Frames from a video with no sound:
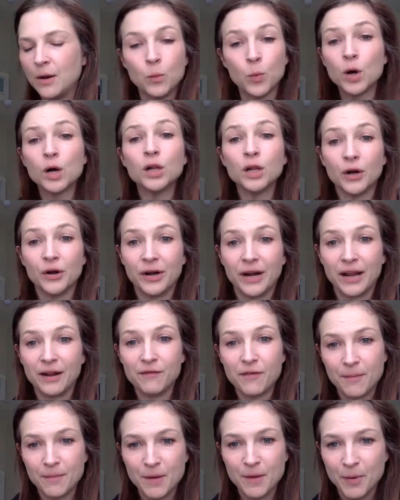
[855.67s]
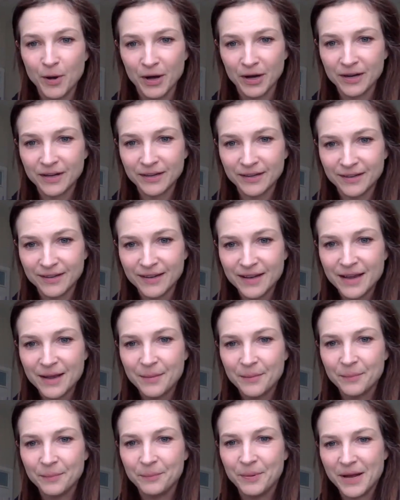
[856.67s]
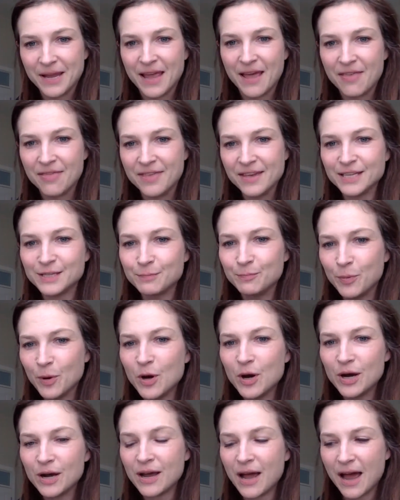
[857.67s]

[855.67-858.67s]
we're learning from the book. But yet this book,